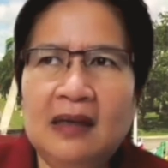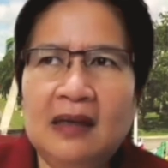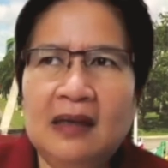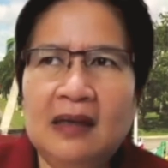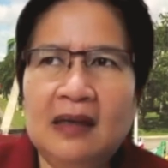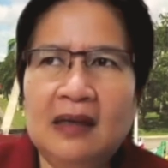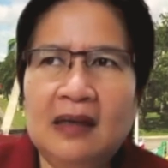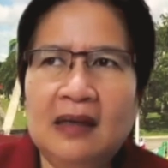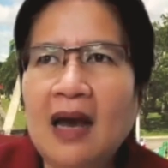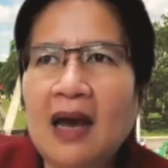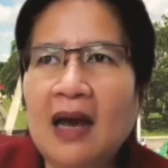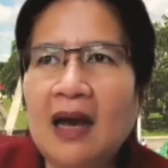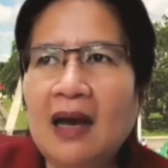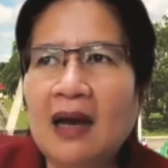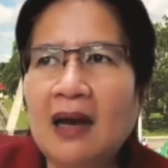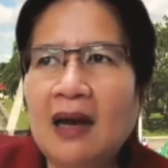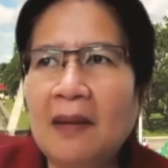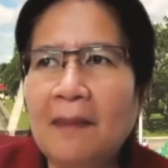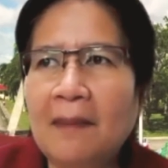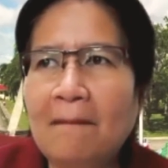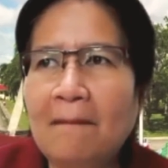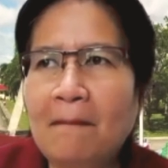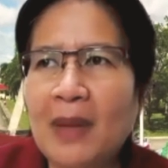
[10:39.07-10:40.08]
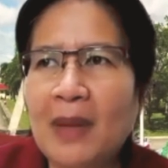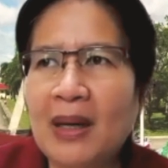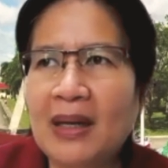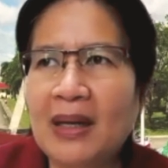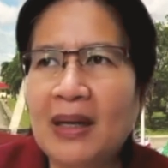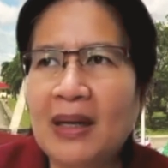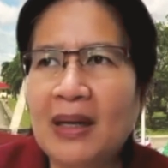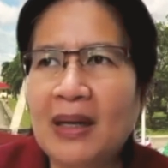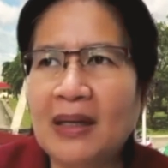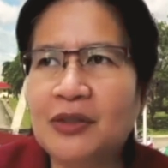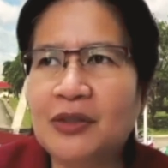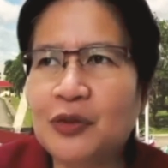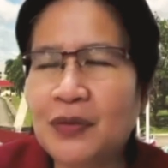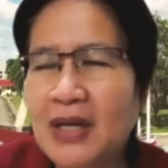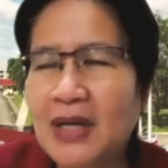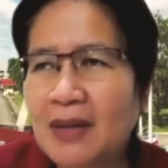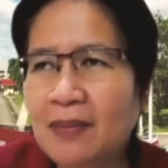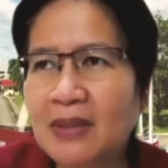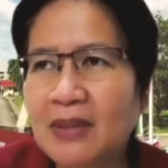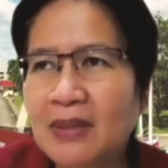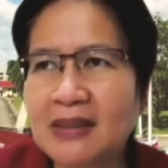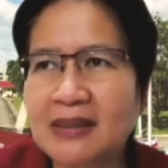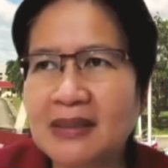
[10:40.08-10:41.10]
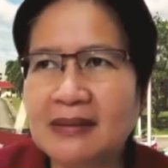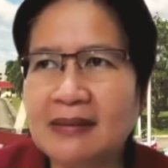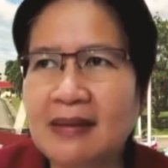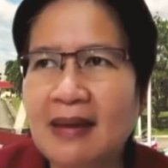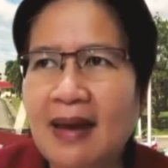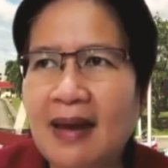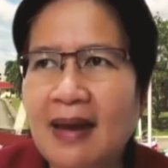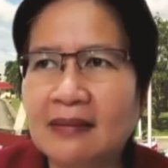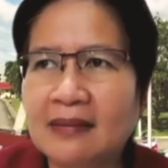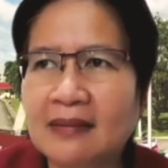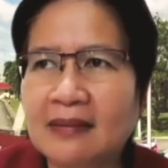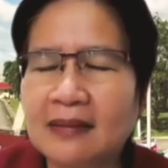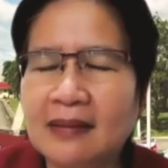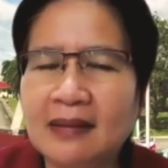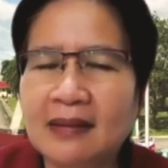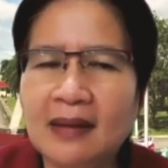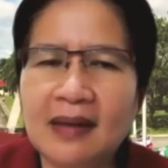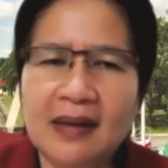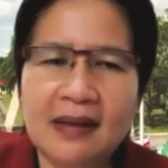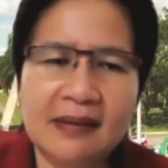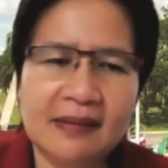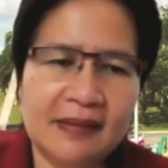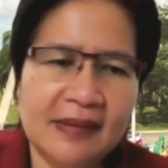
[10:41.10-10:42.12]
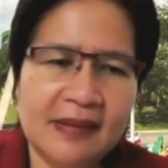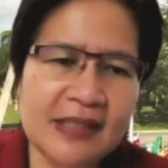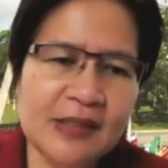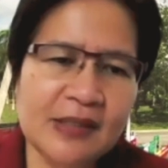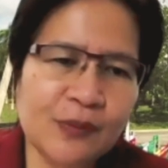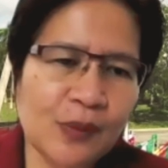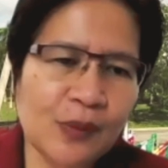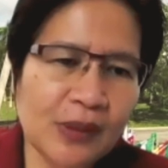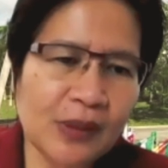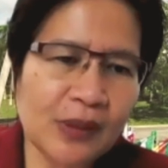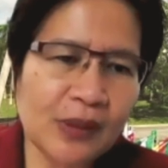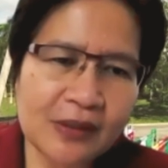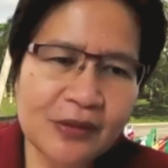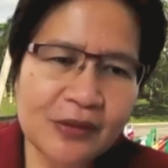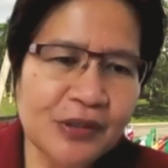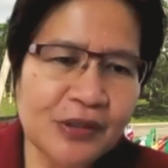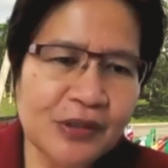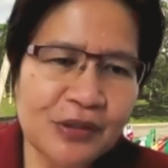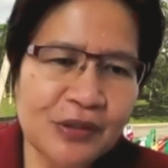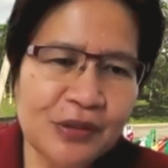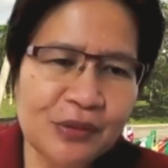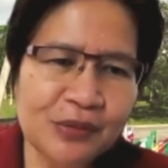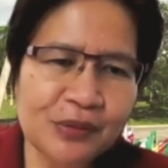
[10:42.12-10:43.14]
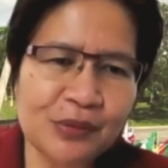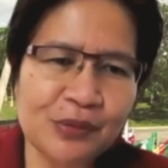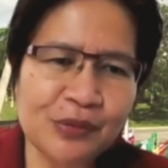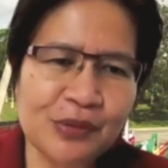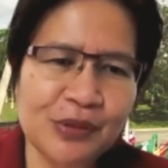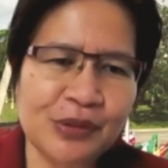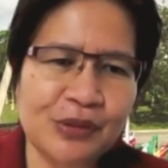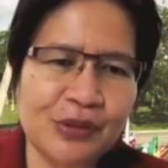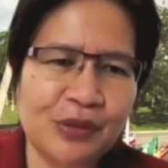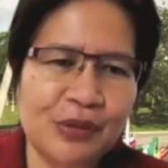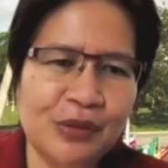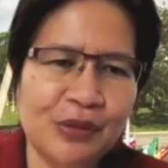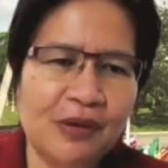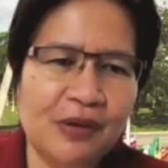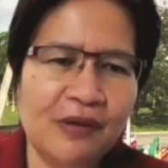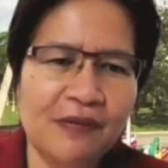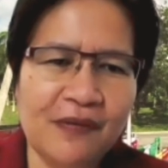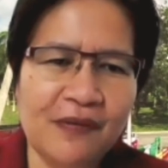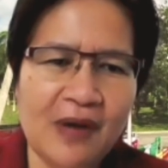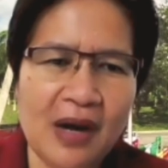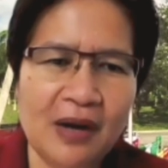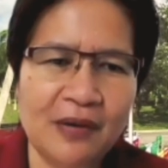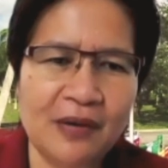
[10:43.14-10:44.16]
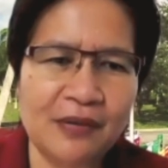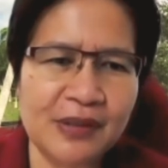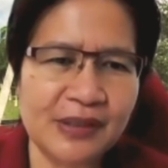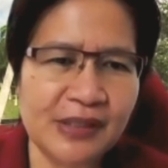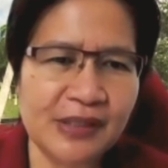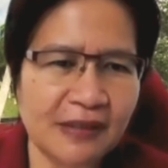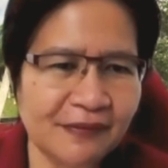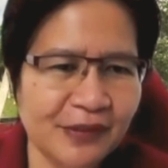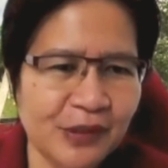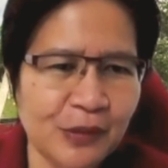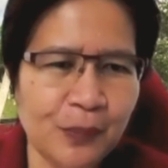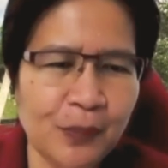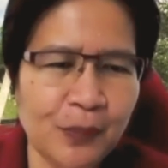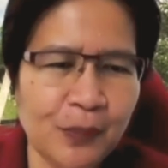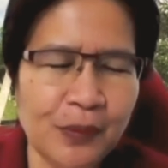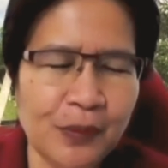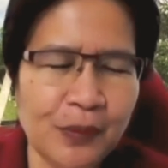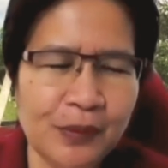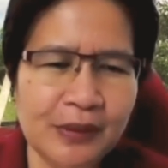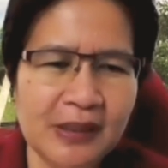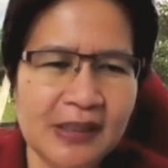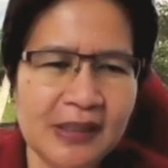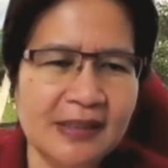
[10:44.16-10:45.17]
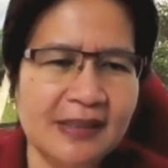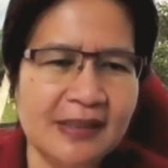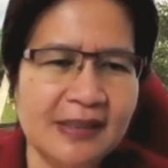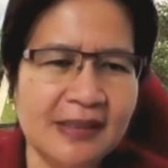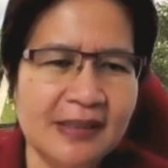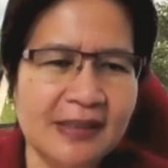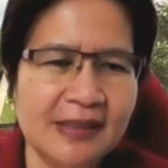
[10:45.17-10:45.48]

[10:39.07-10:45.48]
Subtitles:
Yeah, my dream is that this will continue to serve our self-supporting students.